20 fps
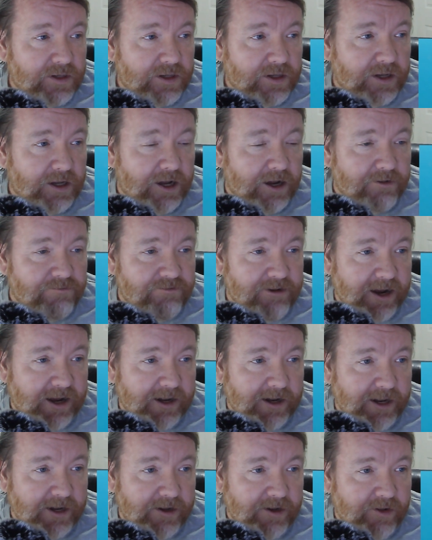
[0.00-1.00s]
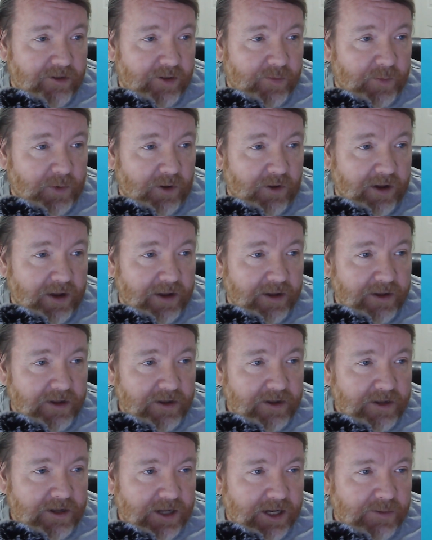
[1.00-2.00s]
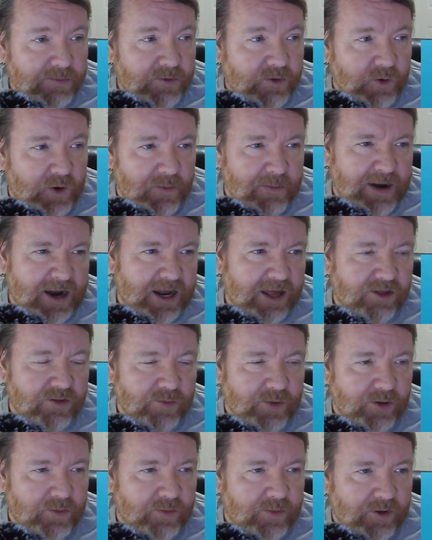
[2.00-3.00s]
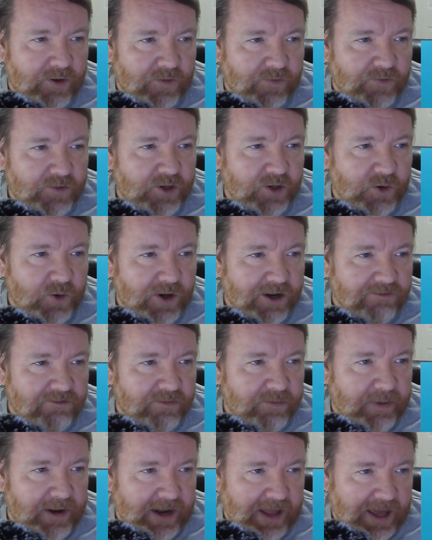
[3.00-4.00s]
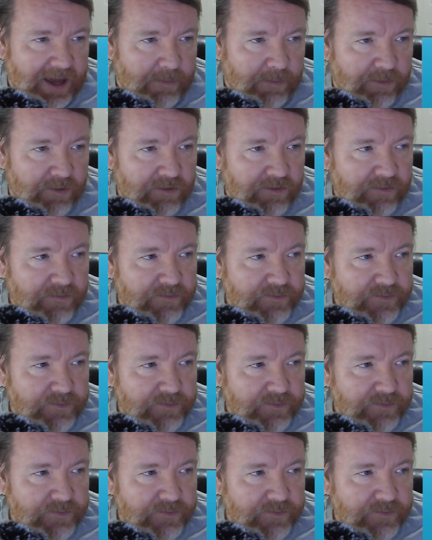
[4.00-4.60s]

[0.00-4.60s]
regulated supply up to a maximum of 200 milliamps.